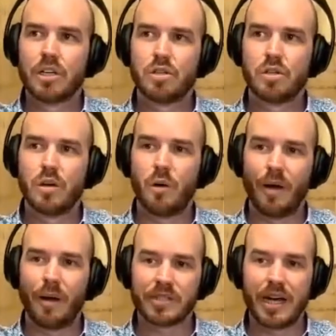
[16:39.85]
to a
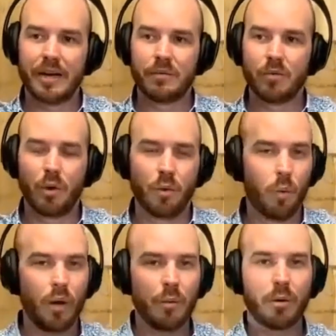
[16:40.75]
website with
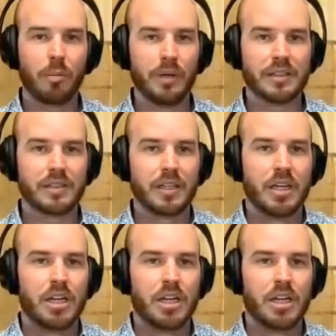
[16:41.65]
one purpose,